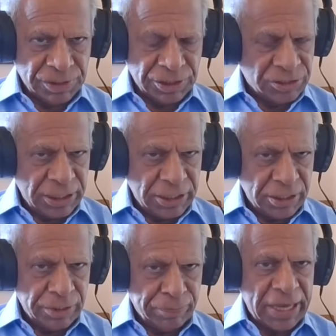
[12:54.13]
Isn't
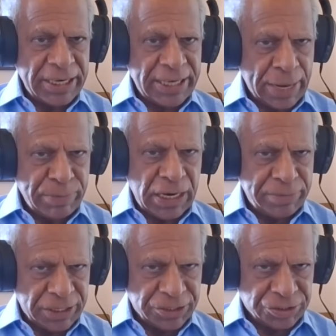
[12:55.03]
it? Maritime
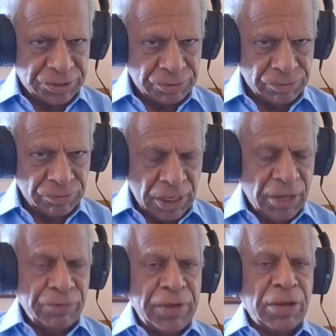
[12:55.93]
neighbors.
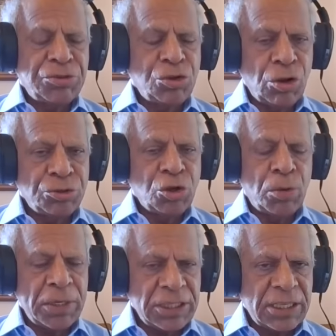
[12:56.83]
We have
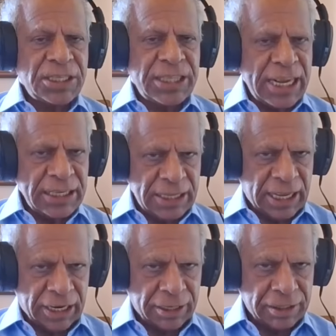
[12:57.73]
so much at stake
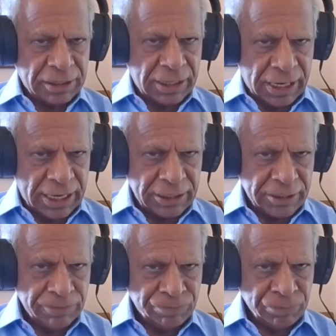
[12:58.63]
there.
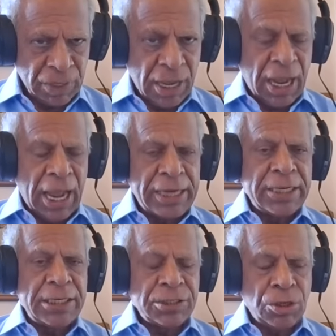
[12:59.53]
Correct? And
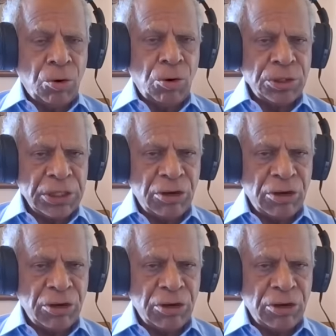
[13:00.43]
it is the host